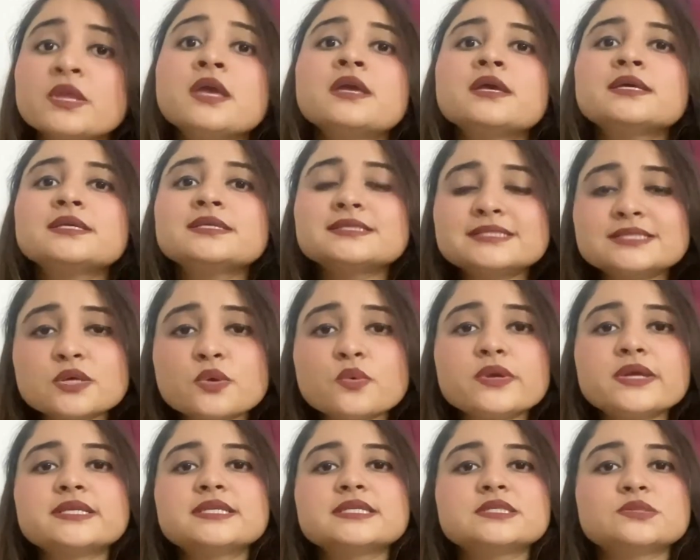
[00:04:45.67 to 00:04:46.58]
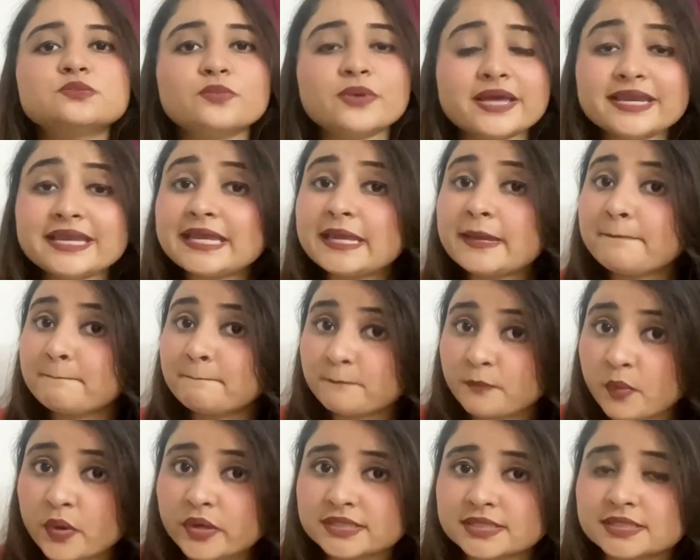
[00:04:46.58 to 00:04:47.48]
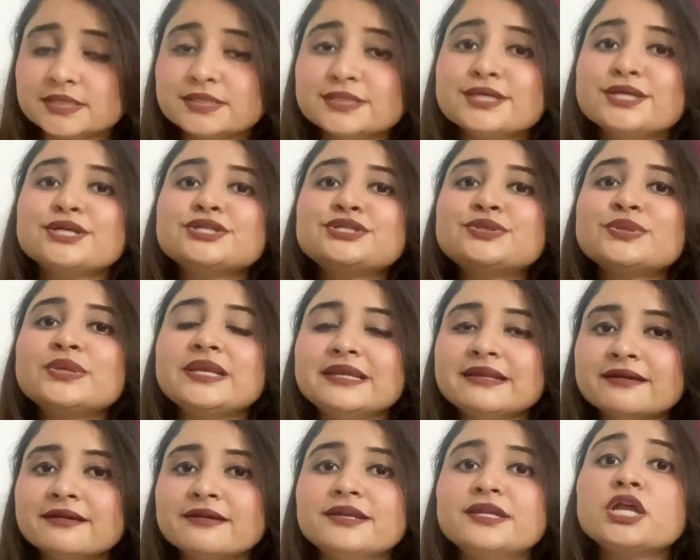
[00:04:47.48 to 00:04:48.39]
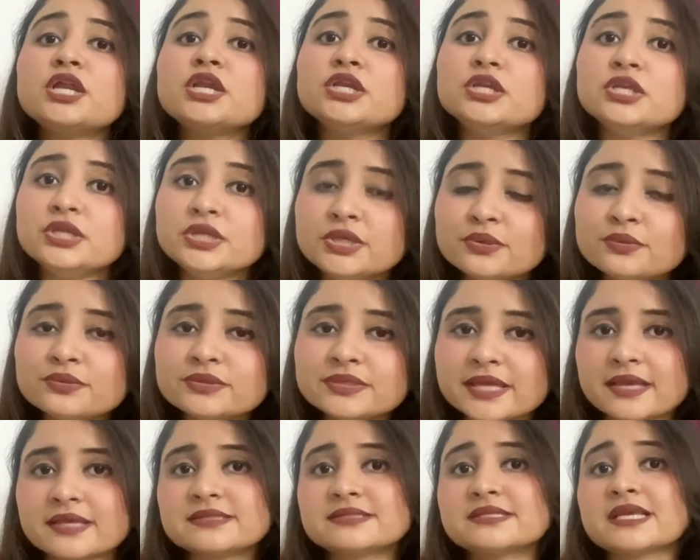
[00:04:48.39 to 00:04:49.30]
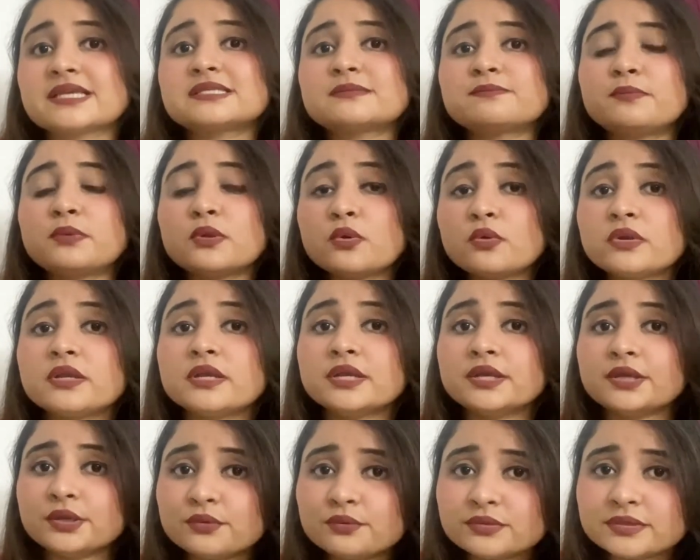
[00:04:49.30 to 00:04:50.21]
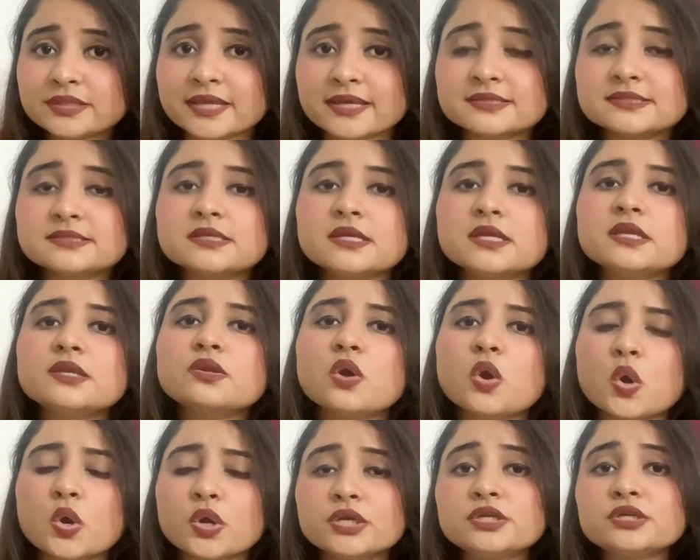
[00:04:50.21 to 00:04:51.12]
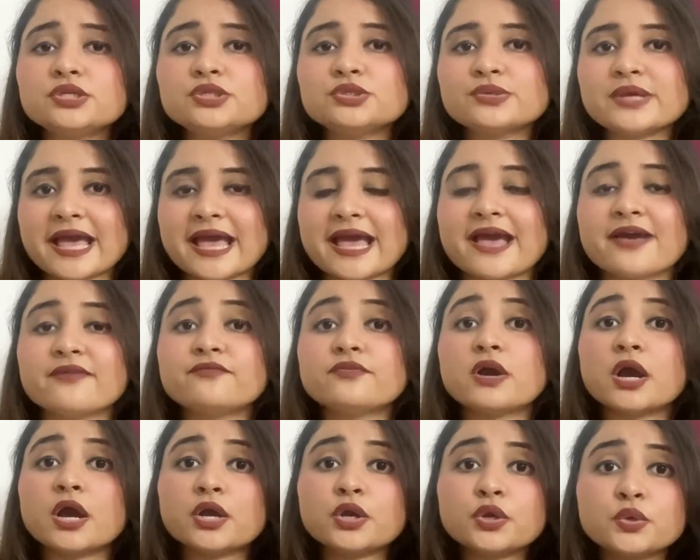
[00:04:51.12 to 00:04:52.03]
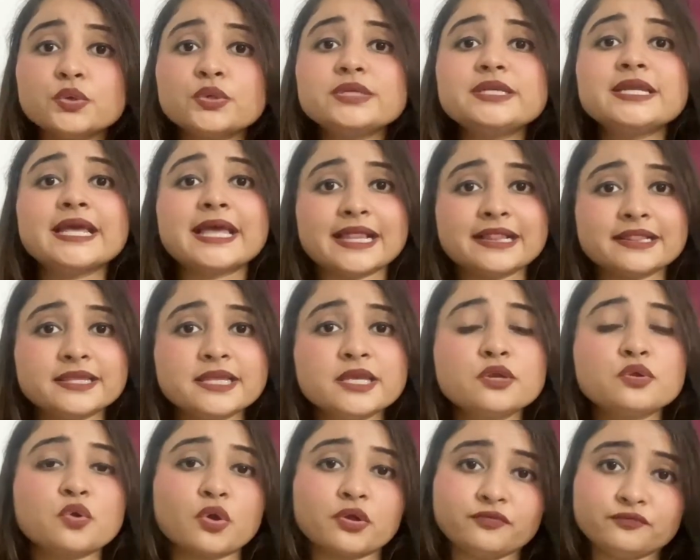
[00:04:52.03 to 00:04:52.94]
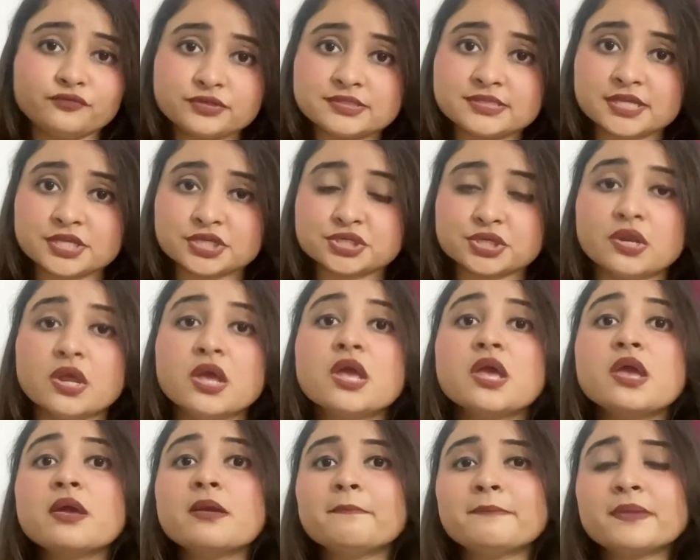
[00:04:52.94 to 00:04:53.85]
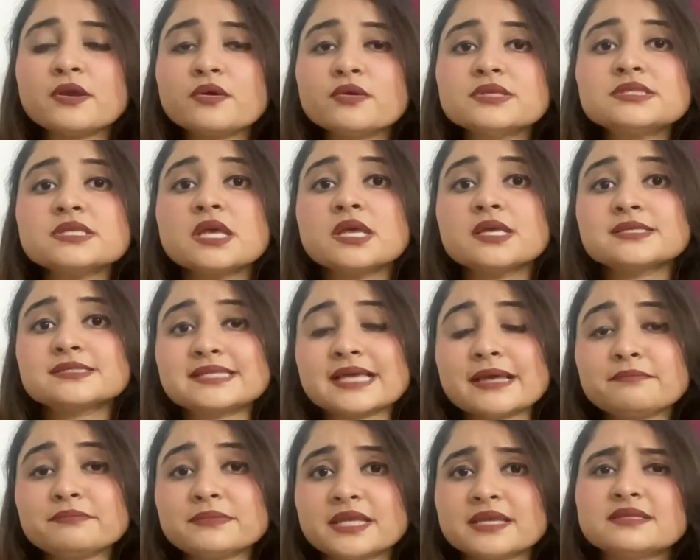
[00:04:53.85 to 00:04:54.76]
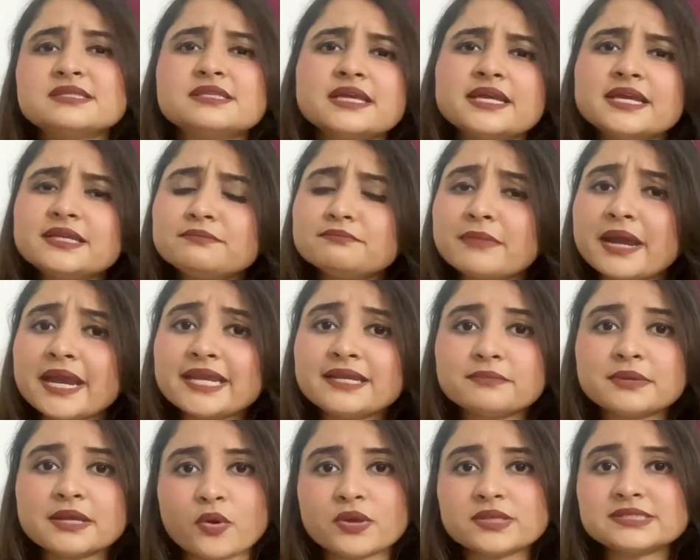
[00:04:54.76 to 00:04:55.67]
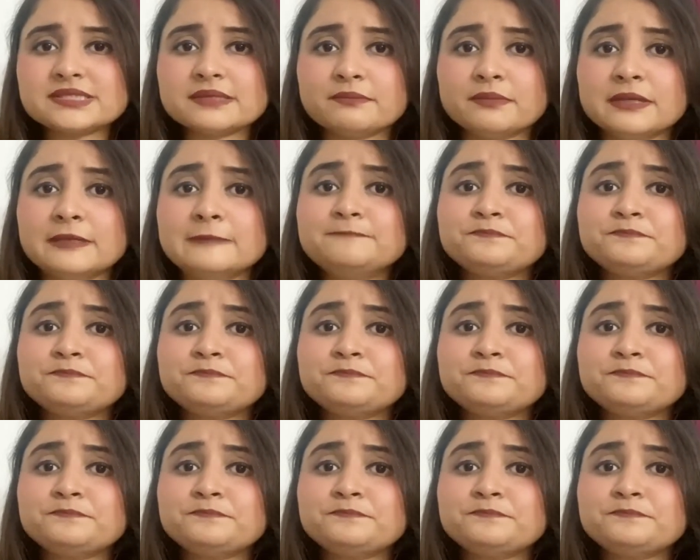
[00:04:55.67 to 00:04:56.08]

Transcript: So it is very important to learn new things, explore new things in order to have a good healthy conversation, because some things it might be possible